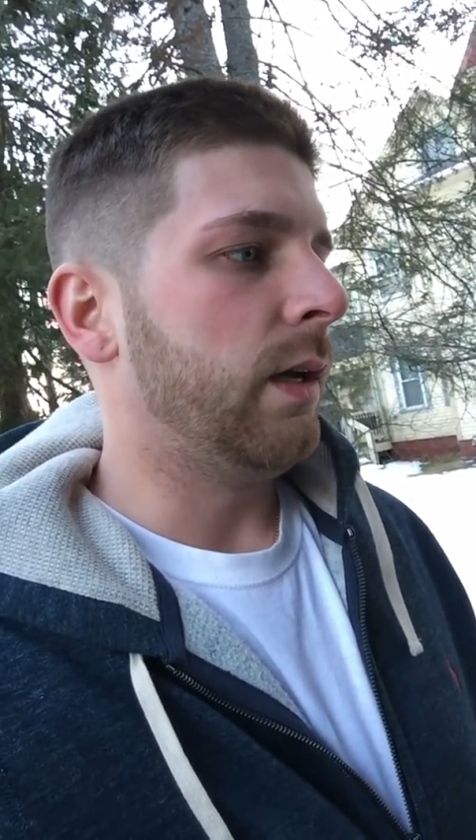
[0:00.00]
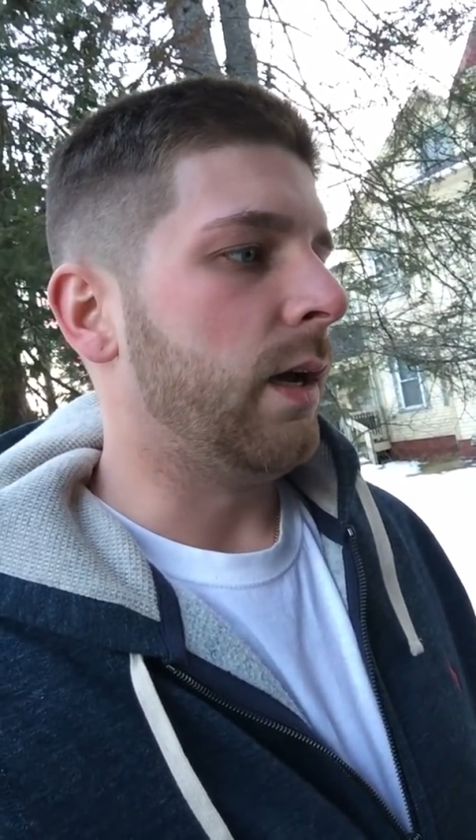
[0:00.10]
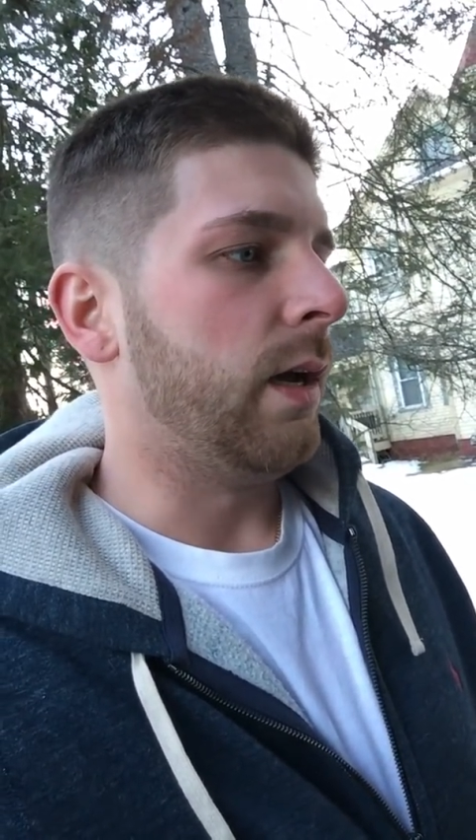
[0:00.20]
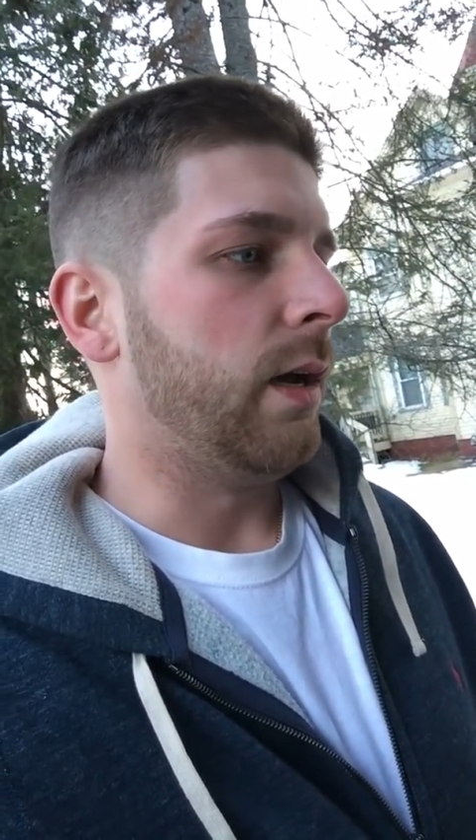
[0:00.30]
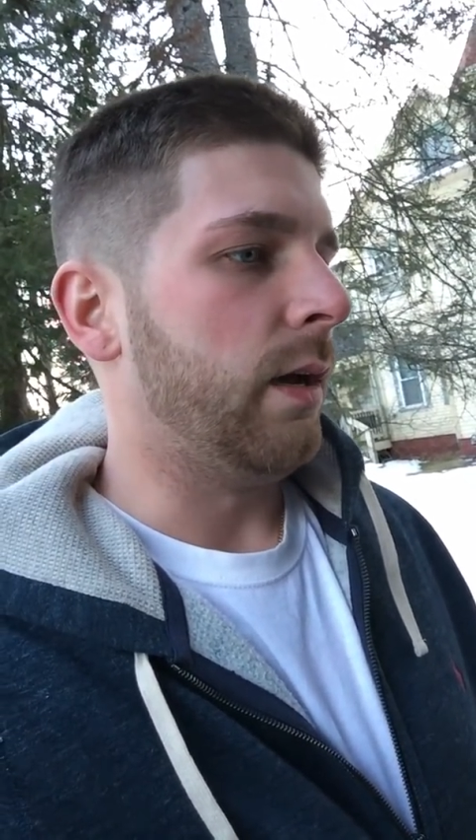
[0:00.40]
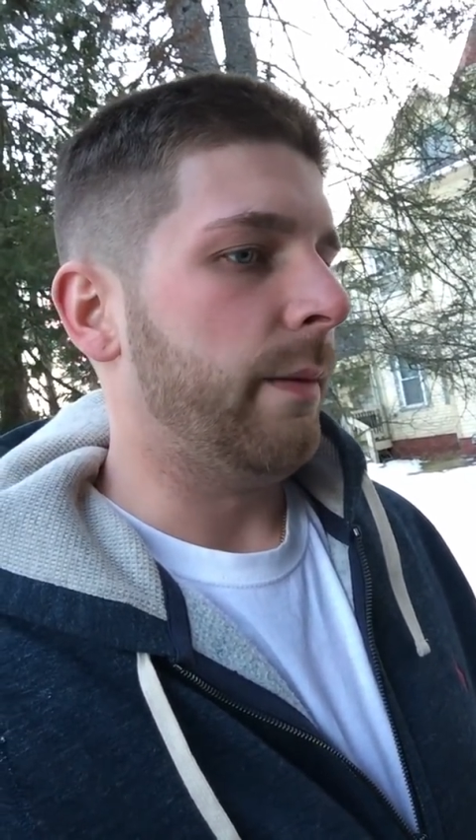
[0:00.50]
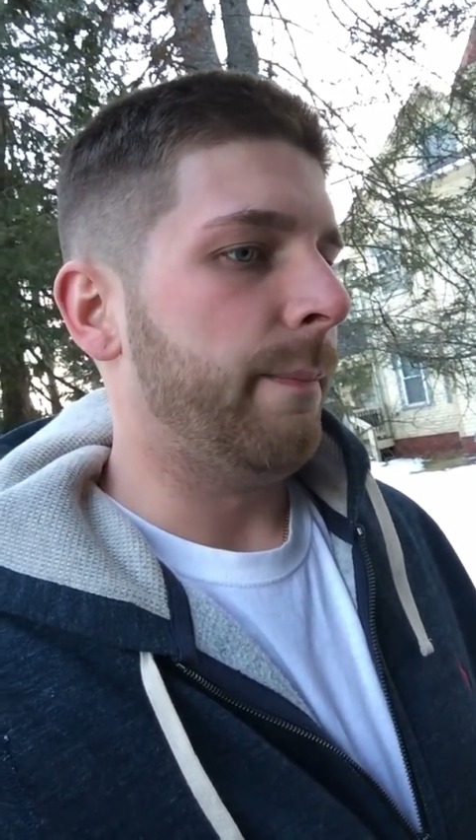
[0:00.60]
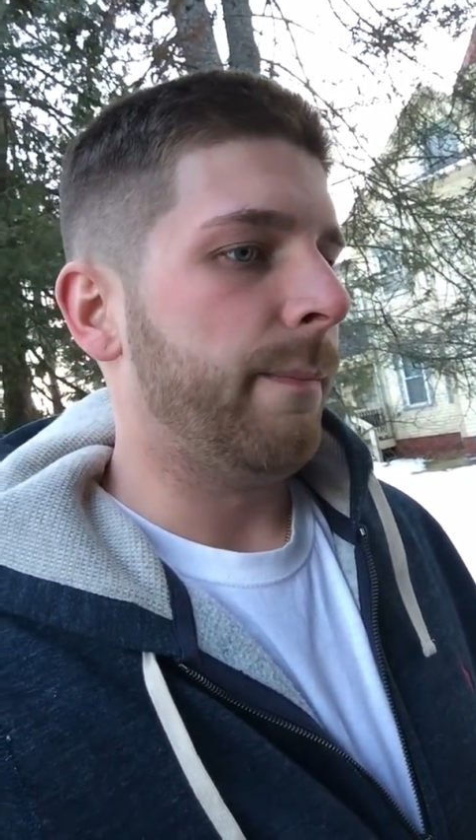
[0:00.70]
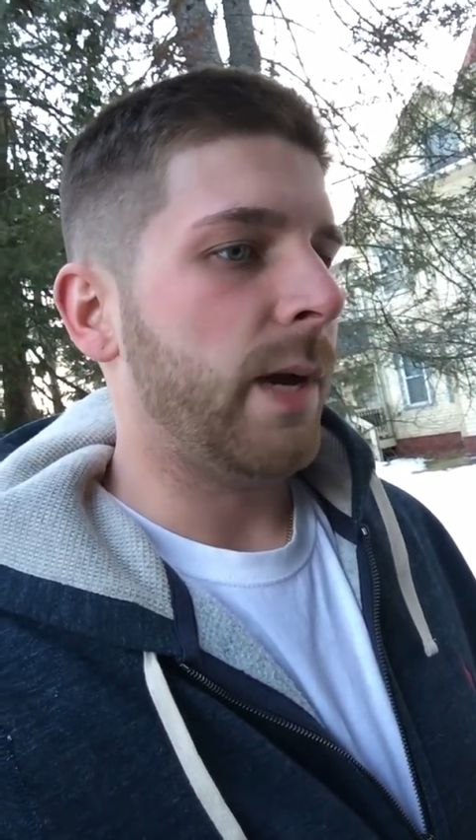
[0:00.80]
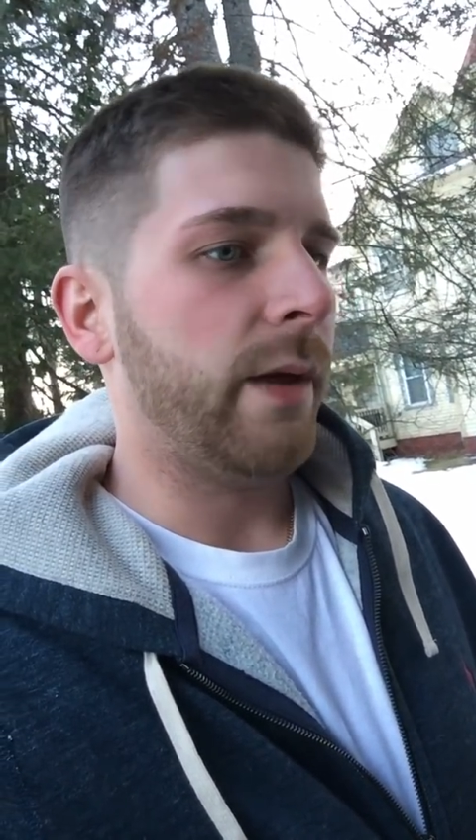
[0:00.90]

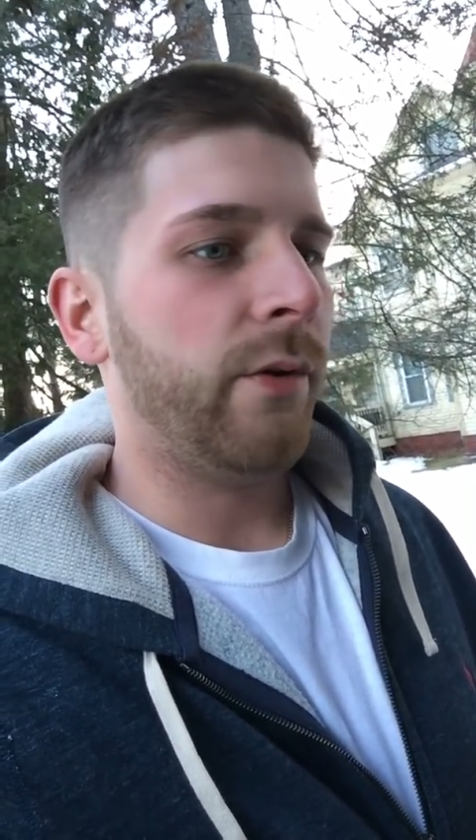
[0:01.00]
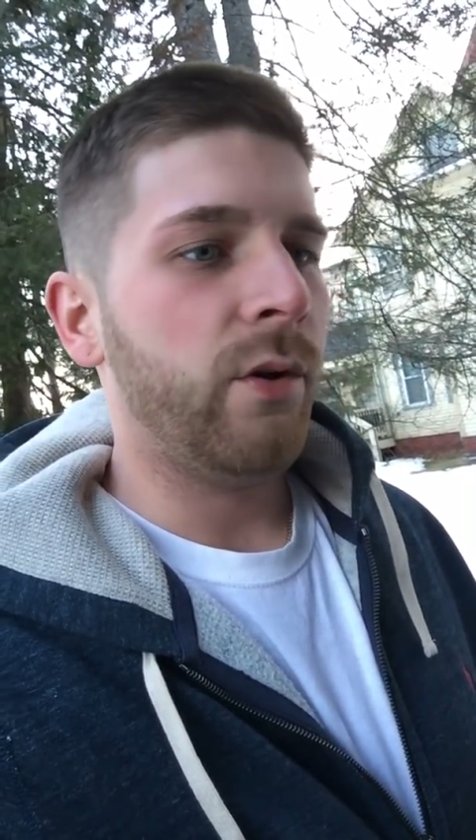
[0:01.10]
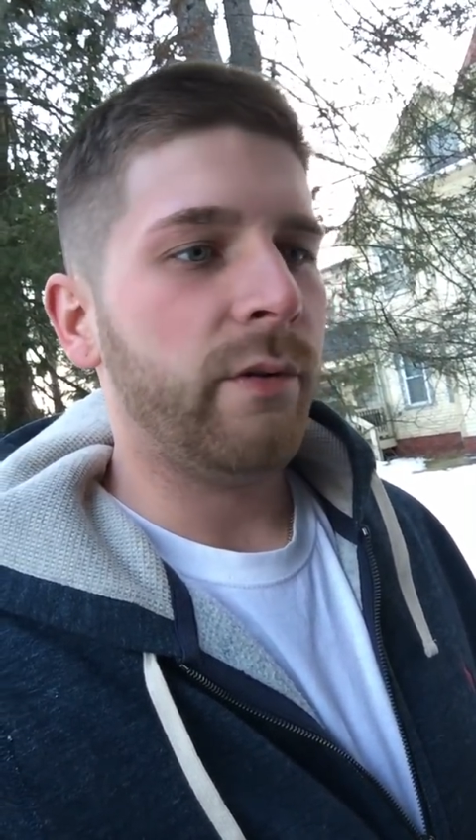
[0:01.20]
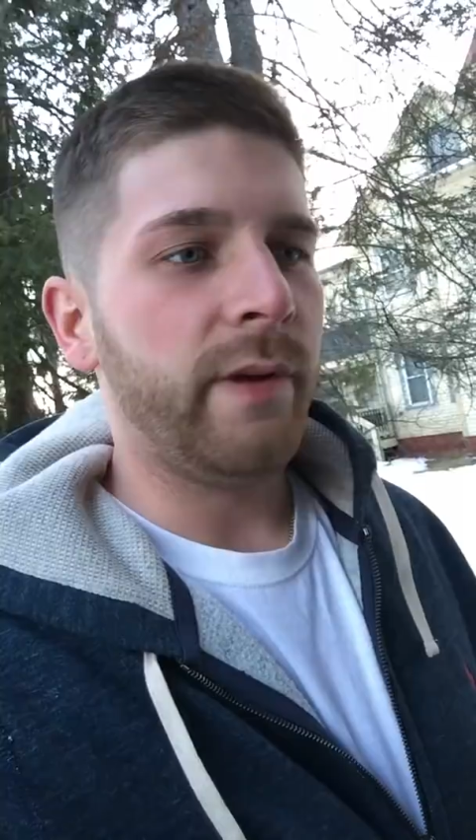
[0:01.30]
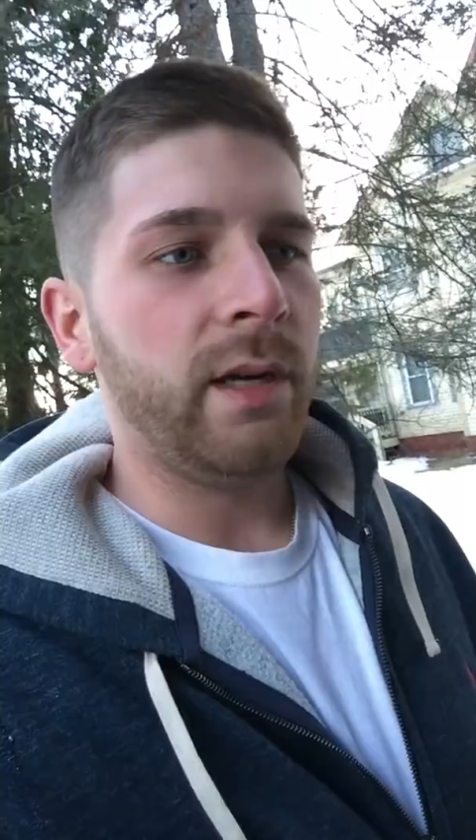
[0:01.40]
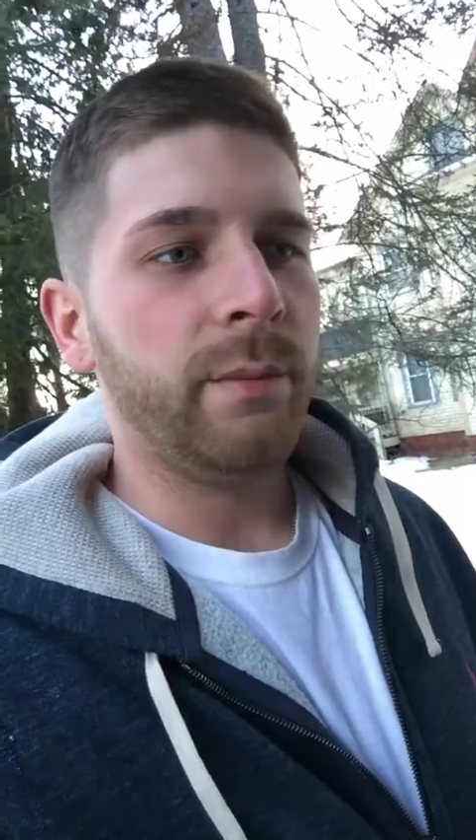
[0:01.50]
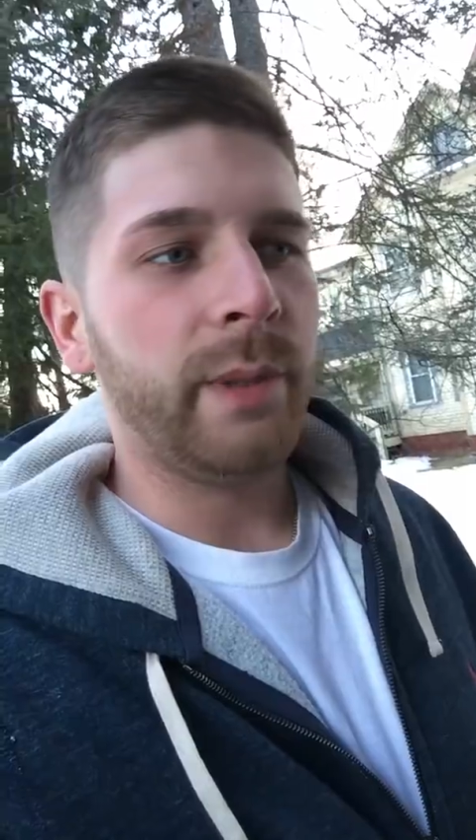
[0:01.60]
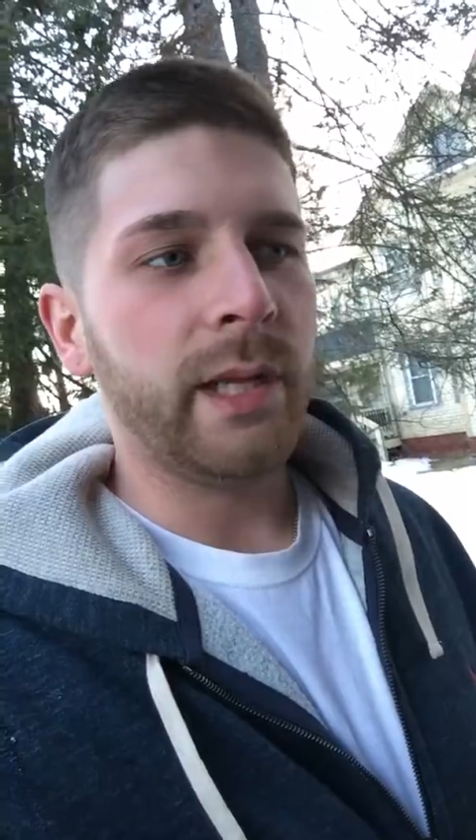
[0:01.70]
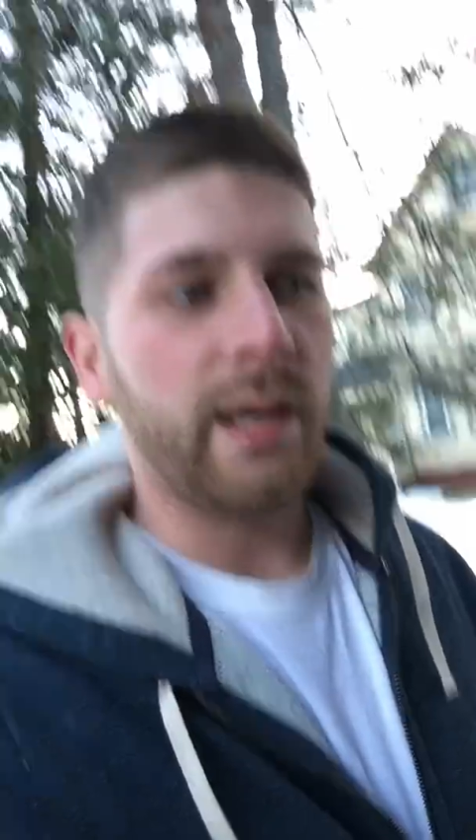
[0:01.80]
I don't know if anybody